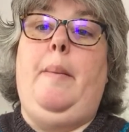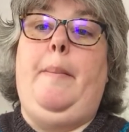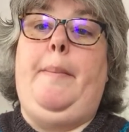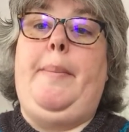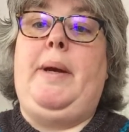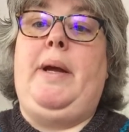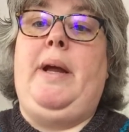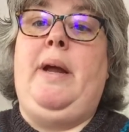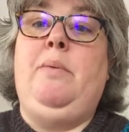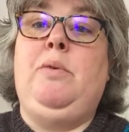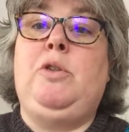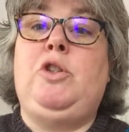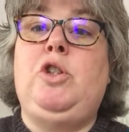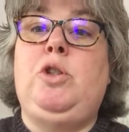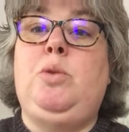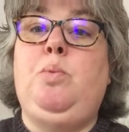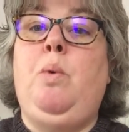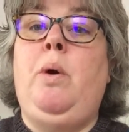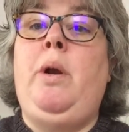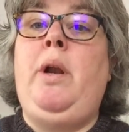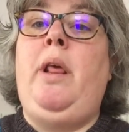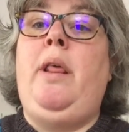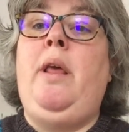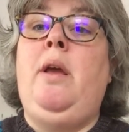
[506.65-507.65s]
But it was just
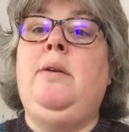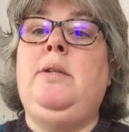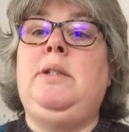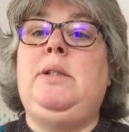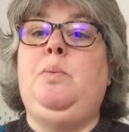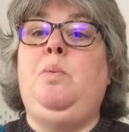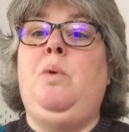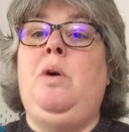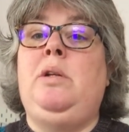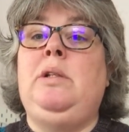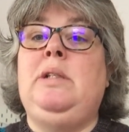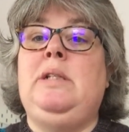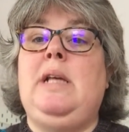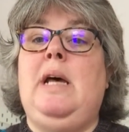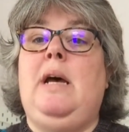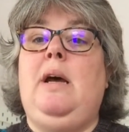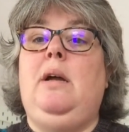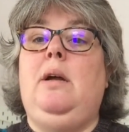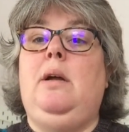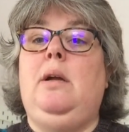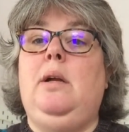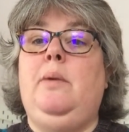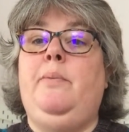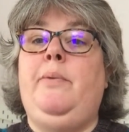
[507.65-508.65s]
one of those ones
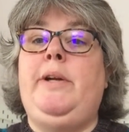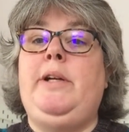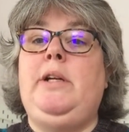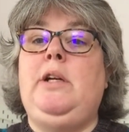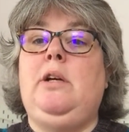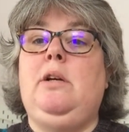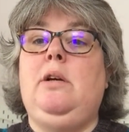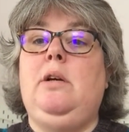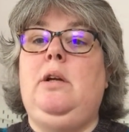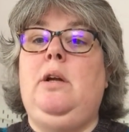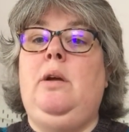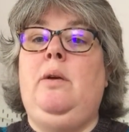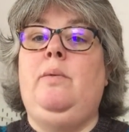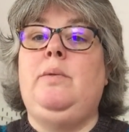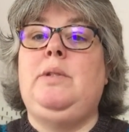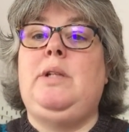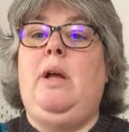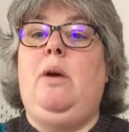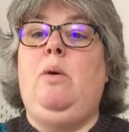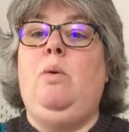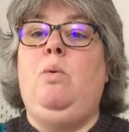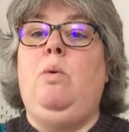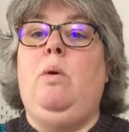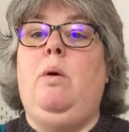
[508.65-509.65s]
that it was
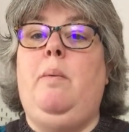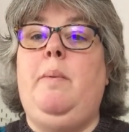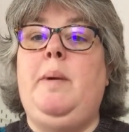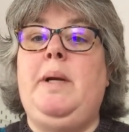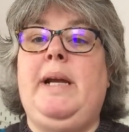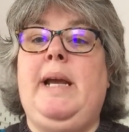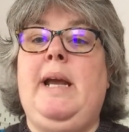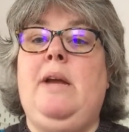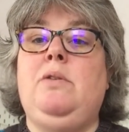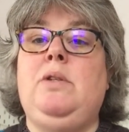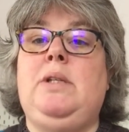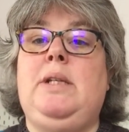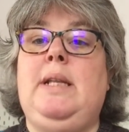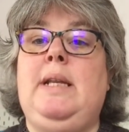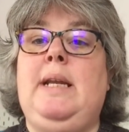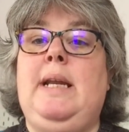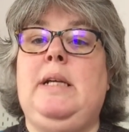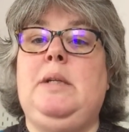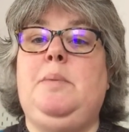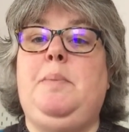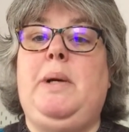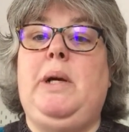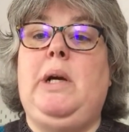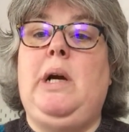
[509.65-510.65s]
like, oh, I want to get onto the
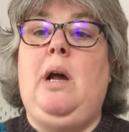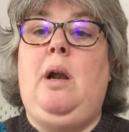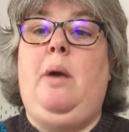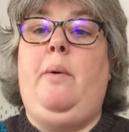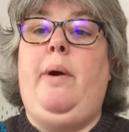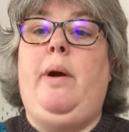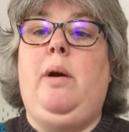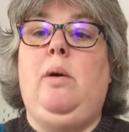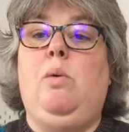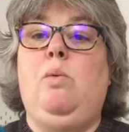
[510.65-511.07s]
next bit of colour work.